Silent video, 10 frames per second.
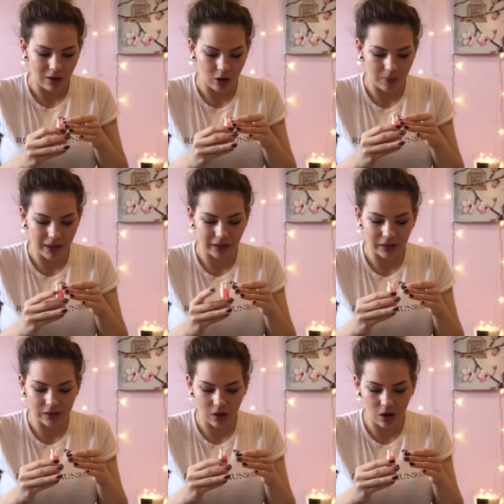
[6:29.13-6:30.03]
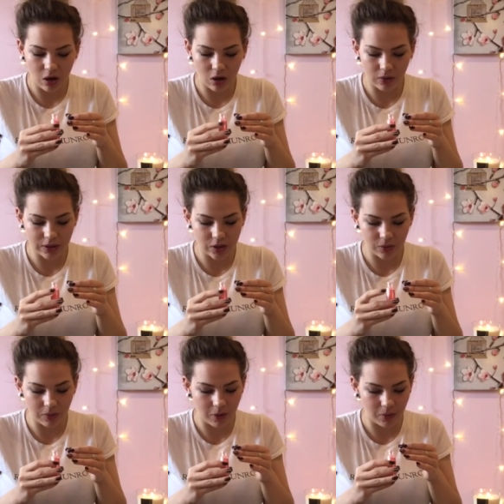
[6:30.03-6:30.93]
Hot pink is always
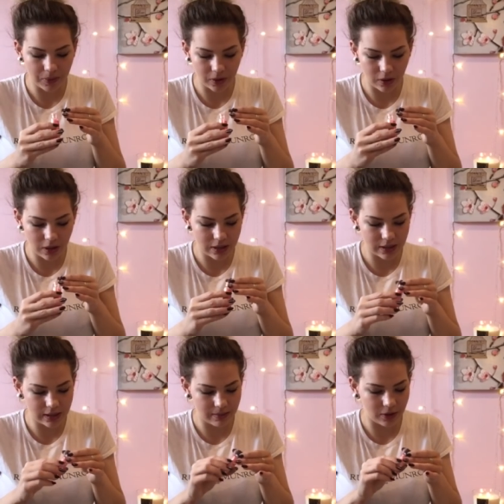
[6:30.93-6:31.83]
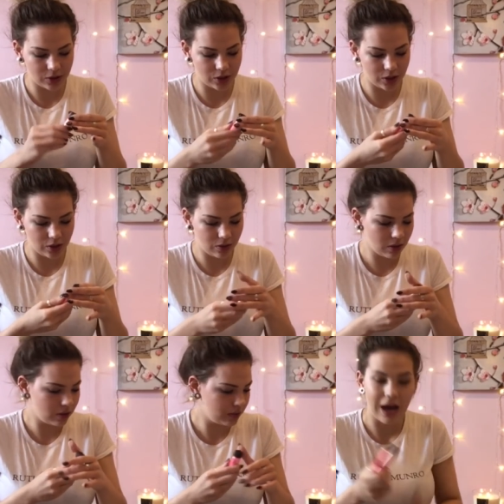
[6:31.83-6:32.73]
super popular in summer too.
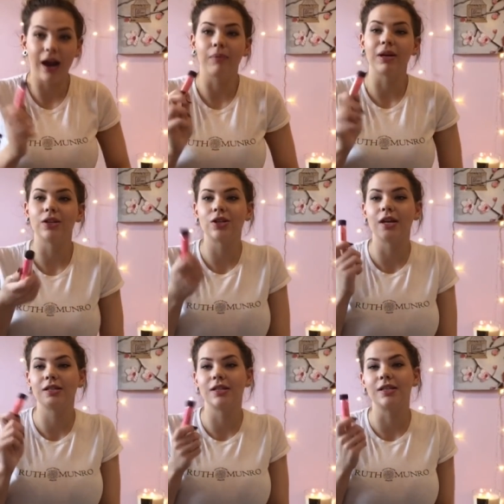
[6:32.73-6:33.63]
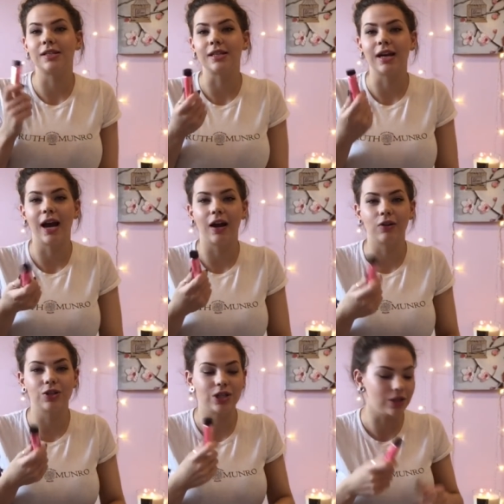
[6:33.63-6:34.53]
I'll be interested to see
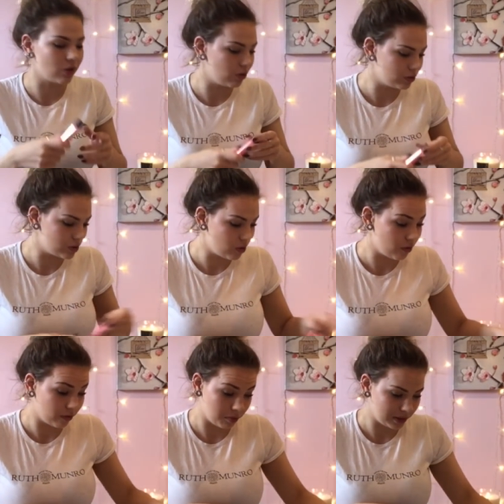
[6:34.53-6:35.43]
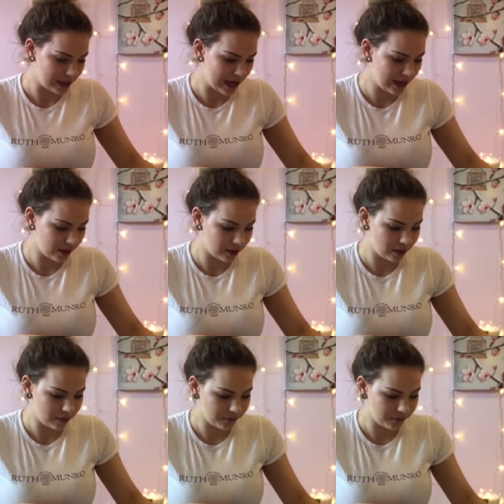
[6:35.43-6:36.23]
how she goes over black.